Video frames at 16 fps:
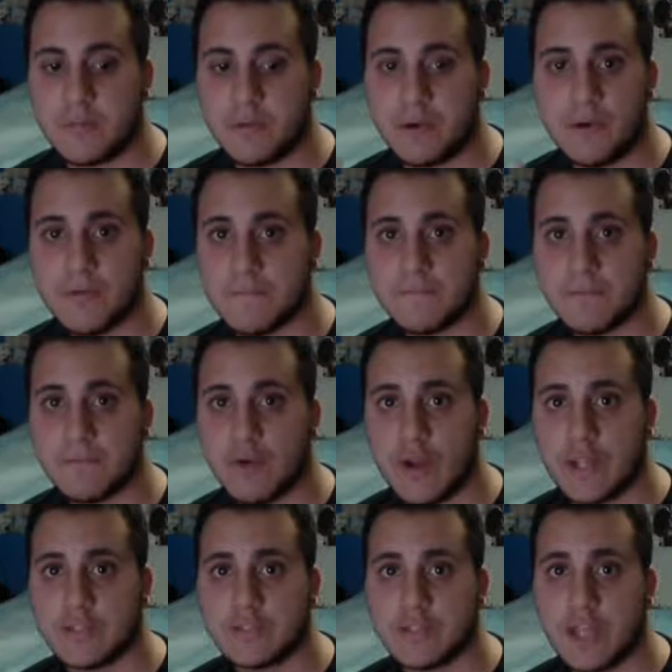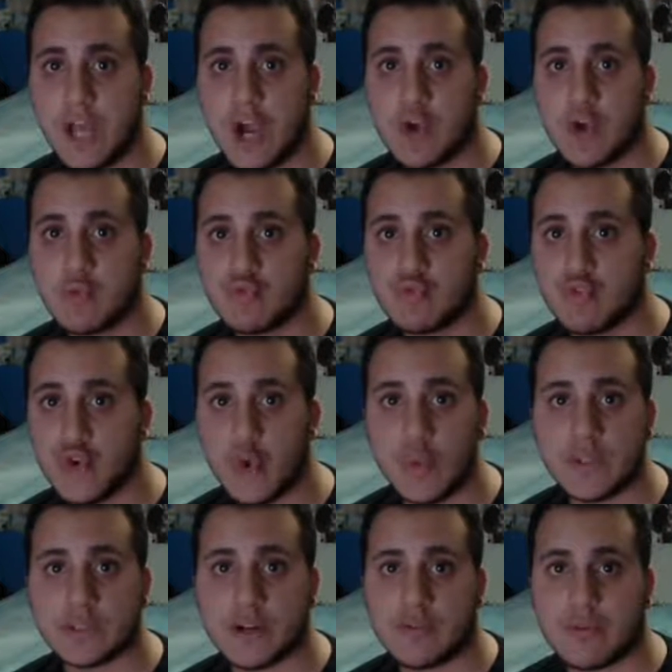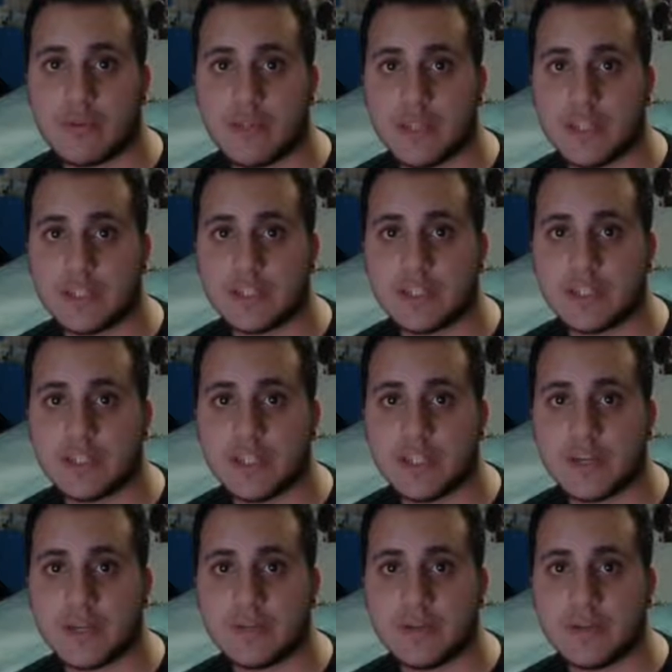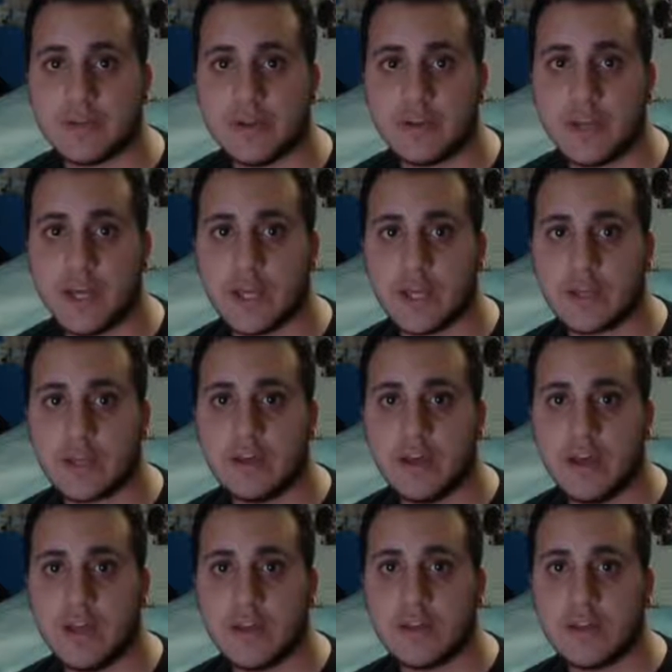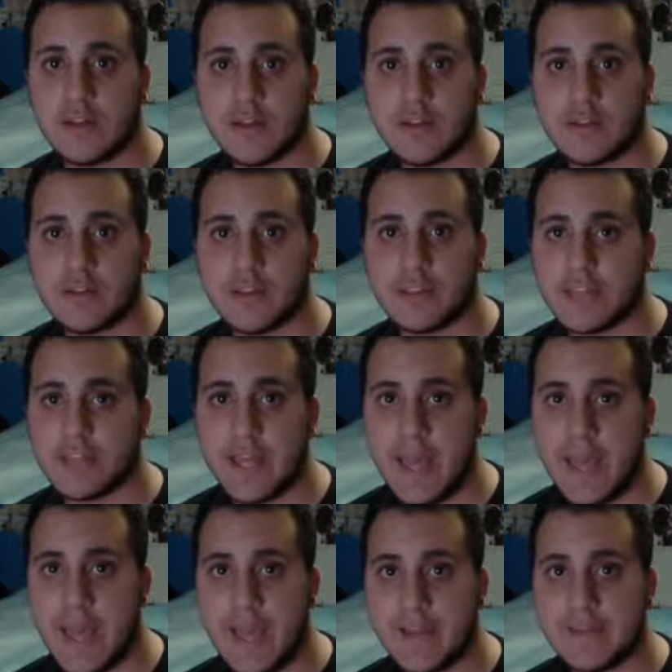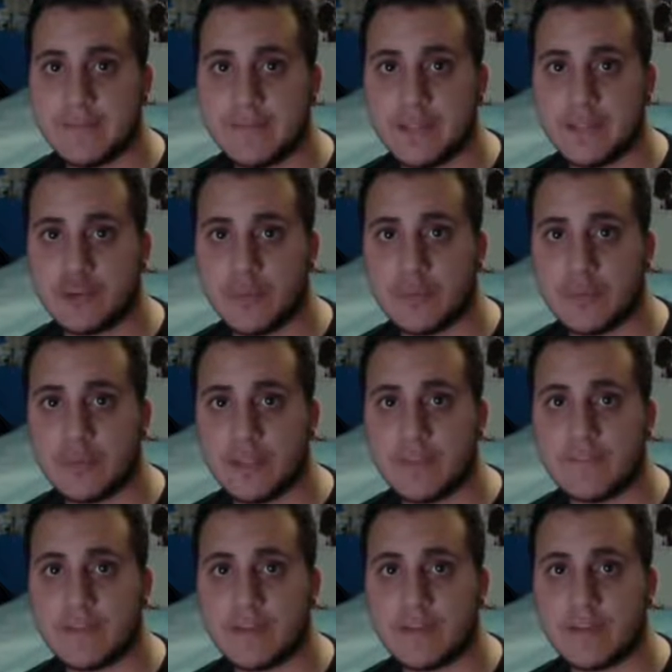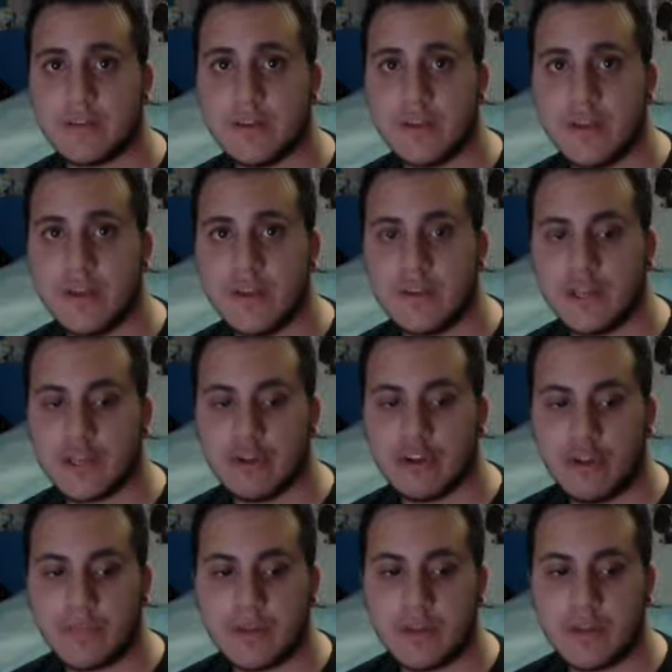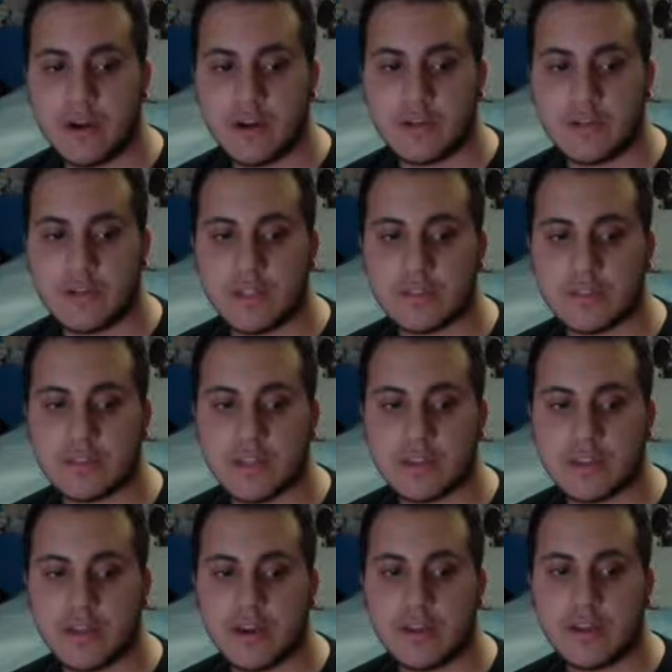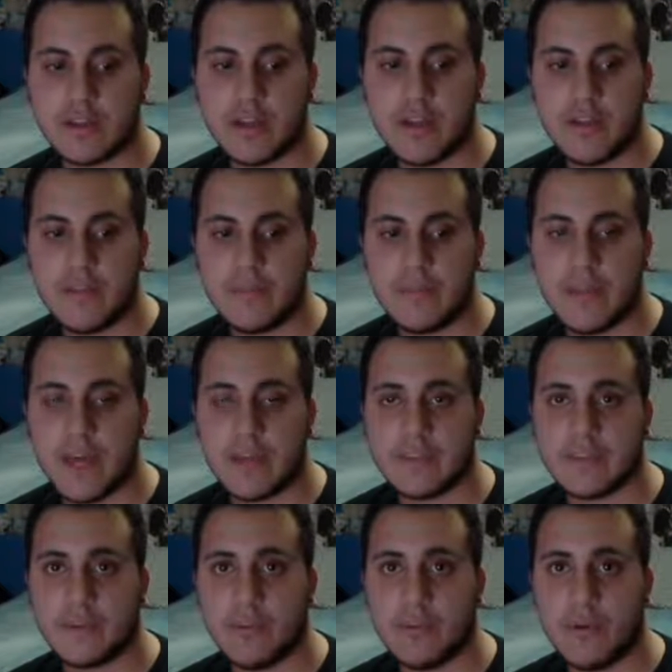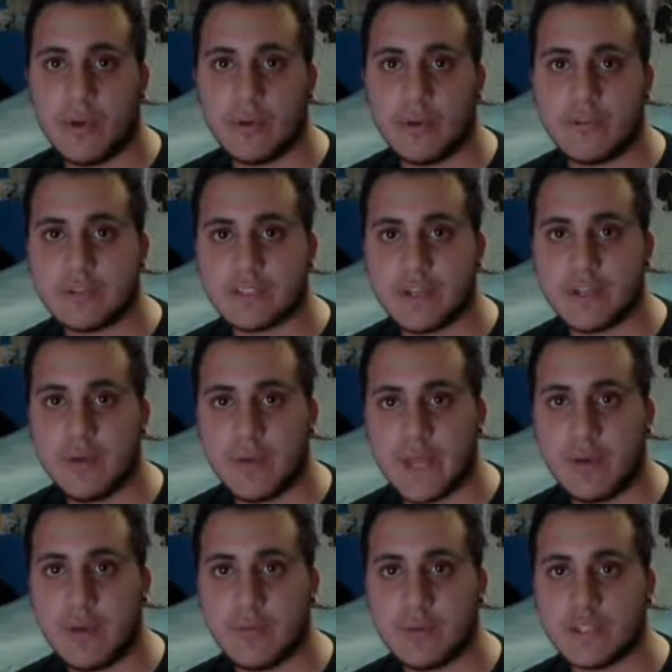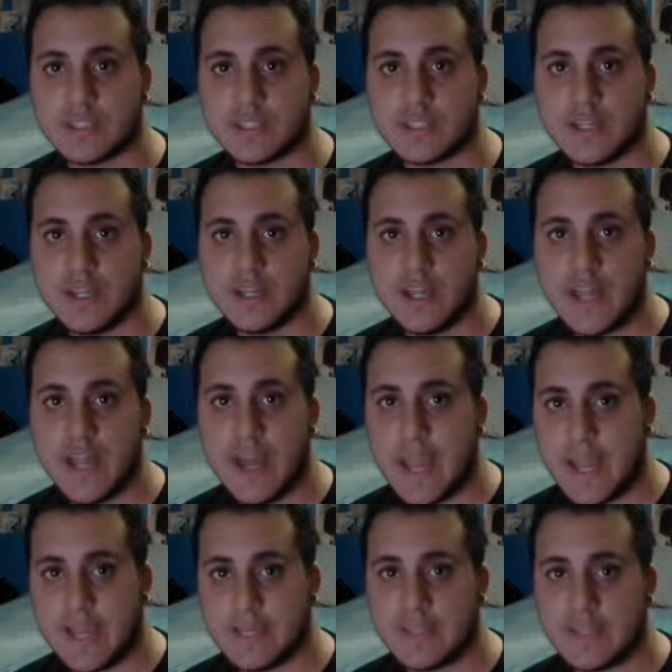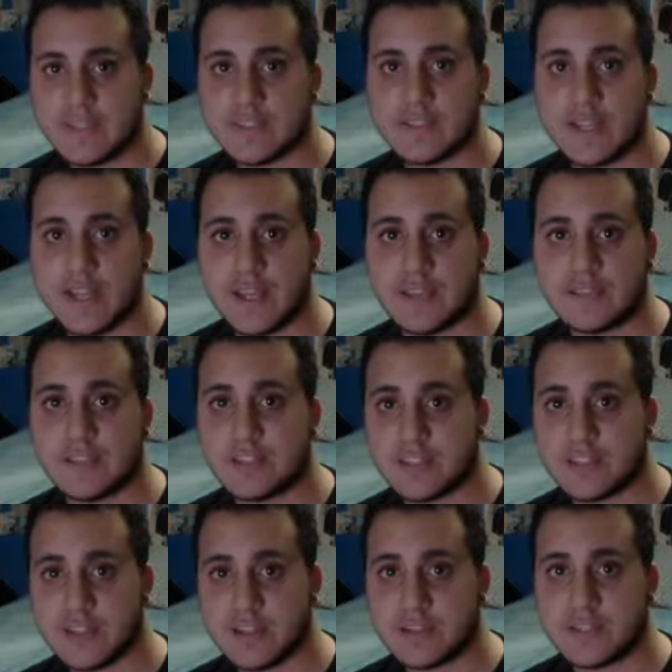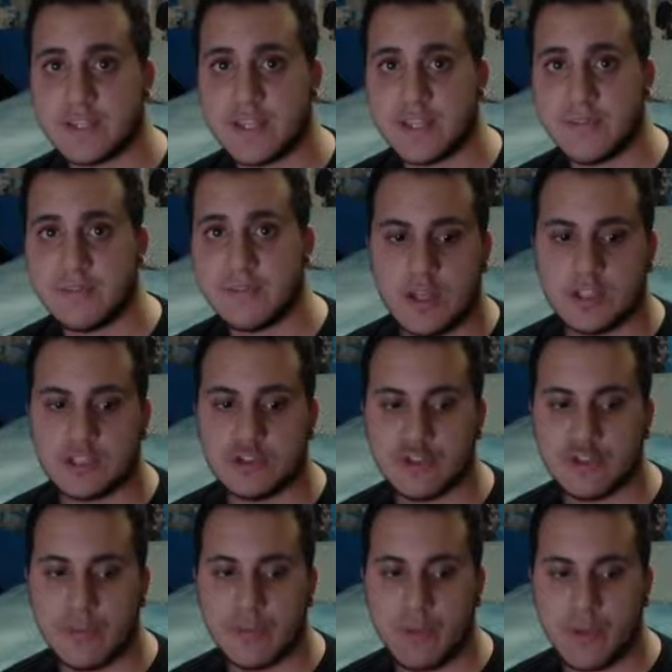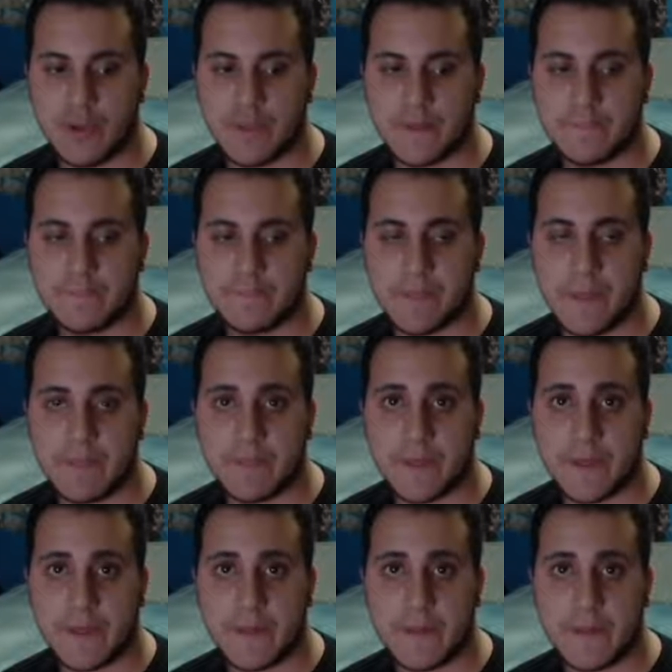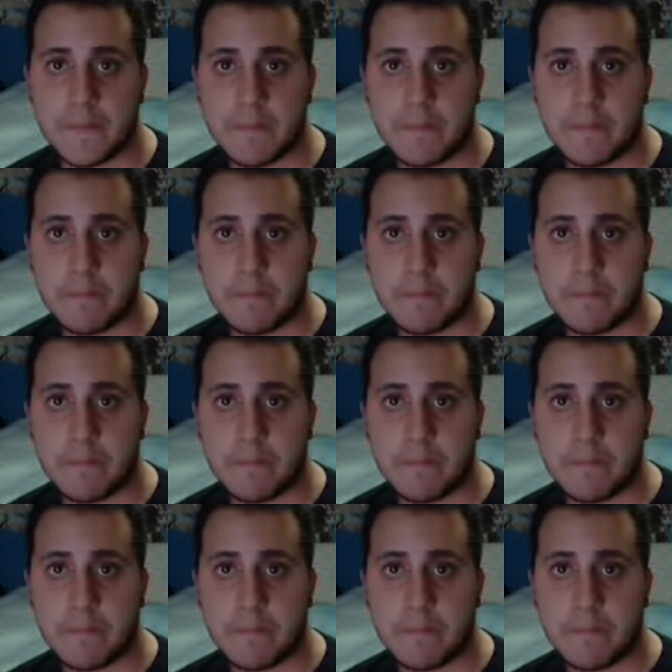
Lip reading: Her friends ruined our relationship. Like, literally, they hated me to oblivion. They called me ugly. They thought that the point of us going out was heinous and disgusting, to the point that they